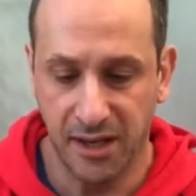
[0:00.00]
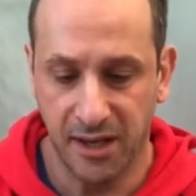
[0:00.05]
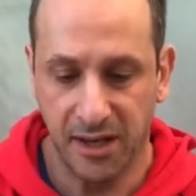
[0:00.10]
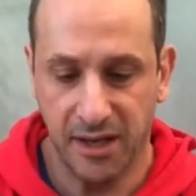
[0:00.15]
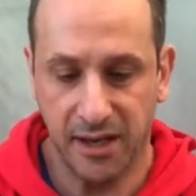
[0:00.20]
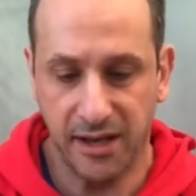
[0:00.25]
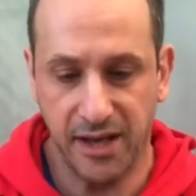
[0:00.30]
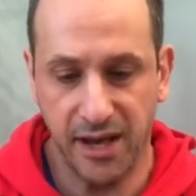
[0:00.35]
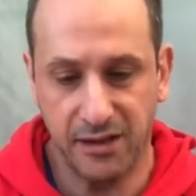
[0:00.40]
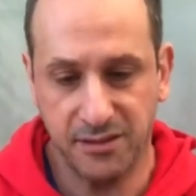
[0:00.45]

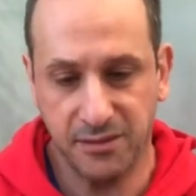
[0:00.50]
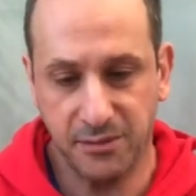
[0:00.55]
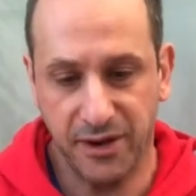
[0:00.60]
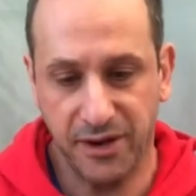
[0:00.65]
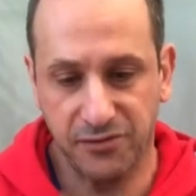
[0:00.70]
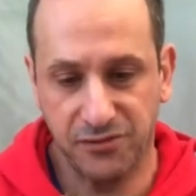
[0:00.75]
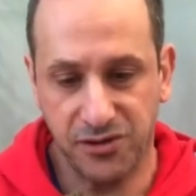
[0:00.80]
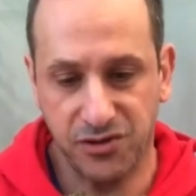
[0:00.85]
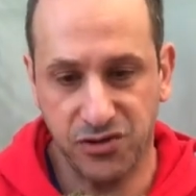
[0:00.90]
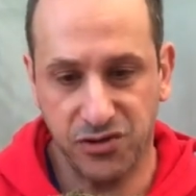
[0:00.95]
And now it's a matter of
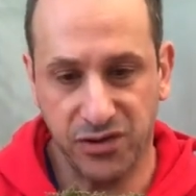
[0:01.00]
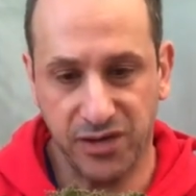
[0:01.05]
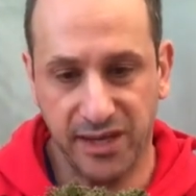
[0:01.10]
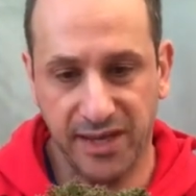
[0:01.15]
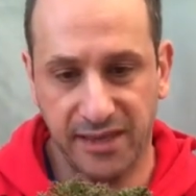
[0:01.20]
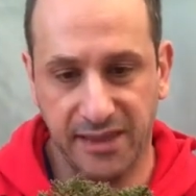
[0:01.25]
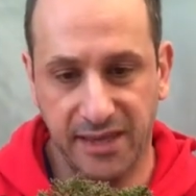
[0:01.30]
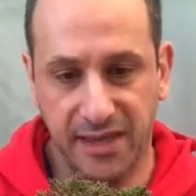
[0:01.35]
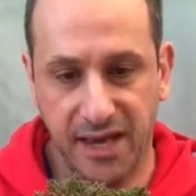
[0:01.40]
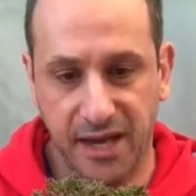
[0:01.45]
just trying to
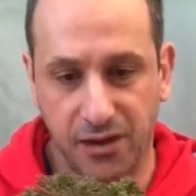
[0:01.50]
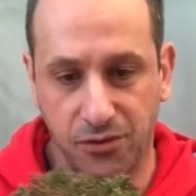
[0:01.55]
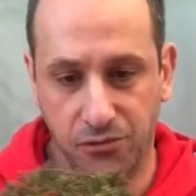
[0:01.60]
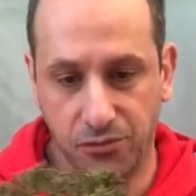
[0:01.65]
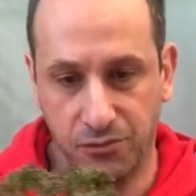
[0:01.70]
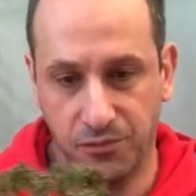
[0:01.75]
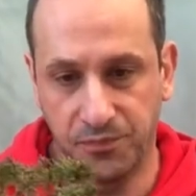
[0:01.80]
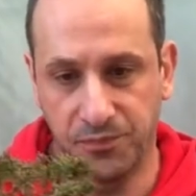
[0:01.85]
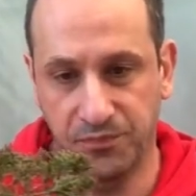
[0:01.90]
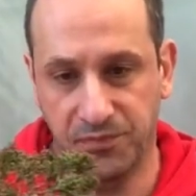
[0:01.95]
get the angle
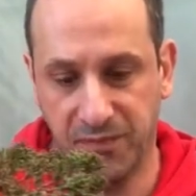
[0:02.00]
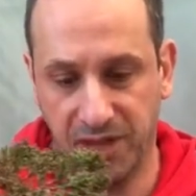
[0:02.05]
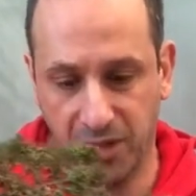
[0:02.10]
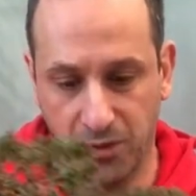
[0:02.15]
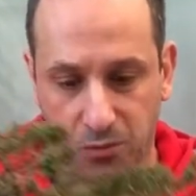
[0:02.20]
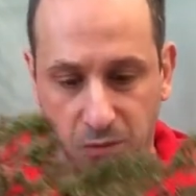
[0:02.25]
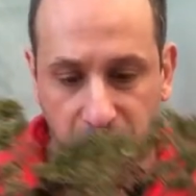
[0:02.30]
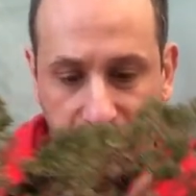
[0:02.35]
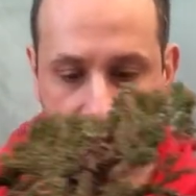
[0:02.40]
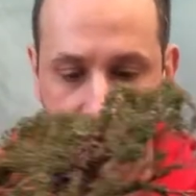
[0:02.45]
that I
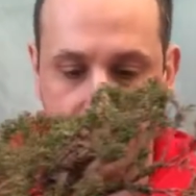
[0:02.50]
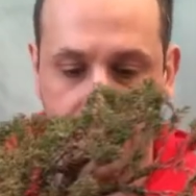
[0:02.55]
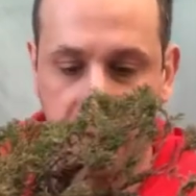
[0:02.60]
wanted.